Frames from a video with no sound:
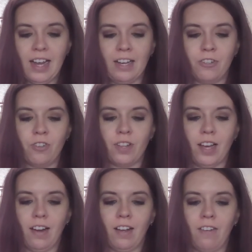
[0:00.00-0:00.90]
and do
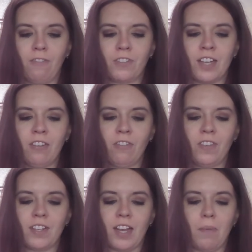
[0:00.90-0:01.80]
that helpful task
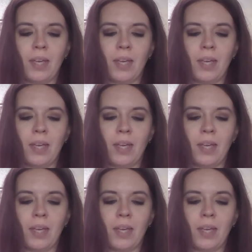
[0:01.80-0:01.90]
for the day.